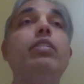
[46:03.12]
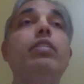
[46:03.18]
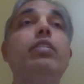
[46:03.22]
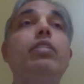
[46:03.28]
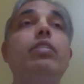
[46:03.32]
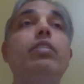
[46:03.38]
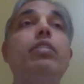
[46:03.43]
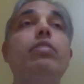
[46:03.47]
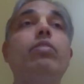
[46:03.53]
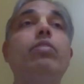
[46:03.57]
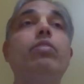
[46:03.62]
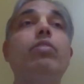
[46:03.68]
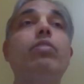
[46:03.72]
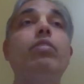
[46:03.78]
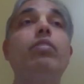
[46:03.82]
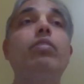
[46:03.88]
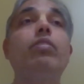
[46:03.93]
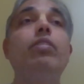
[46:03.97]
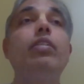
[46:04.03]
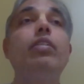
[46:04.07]

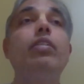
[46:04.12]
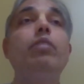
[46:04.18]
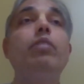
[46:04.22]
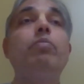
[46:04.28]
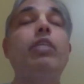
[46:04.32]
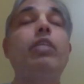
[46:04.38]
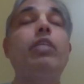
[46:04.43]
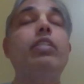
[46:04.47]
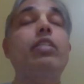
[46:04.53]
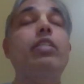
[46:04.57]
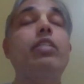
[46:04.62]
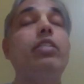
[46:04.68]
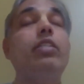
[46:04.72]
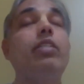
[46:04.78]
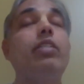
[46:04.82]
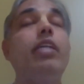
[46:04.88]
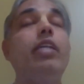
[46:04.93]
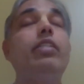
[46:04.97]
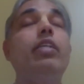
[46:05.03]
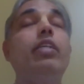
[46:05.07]
But
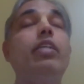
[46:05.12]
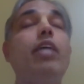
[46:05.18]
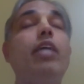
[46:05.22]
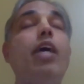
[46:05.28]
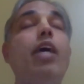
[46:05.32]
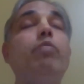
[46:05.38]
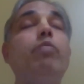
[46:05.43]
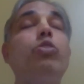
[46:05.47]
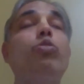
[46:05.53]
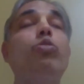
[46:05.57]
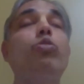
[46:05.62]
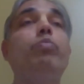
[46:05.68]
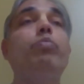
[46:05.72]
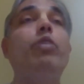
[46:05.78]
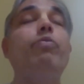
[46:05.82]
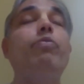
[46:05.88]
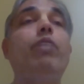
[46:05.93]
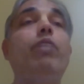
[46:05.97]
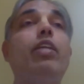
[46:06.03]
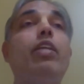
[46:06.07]
Krishna is saying, I am the
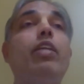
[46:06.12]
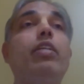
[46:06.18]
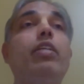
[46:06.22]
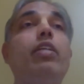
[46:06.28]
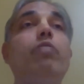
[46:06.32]
Supreme Father.